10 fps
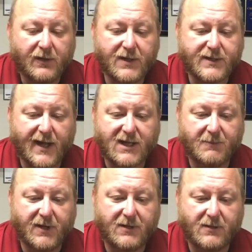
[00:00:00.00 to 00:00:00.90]
This got
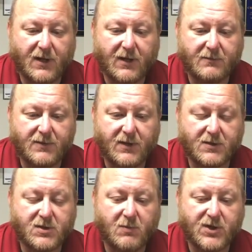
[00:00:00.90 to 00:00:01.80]
to be
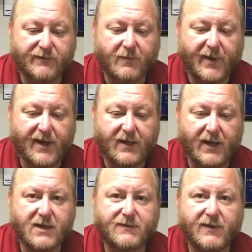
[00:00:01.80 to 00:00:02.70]
too much of a pain in
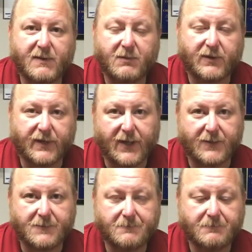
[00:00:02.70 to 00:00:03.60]
the ass for them to put
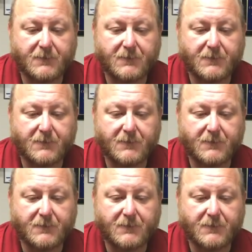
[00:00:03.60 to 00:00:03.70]
together.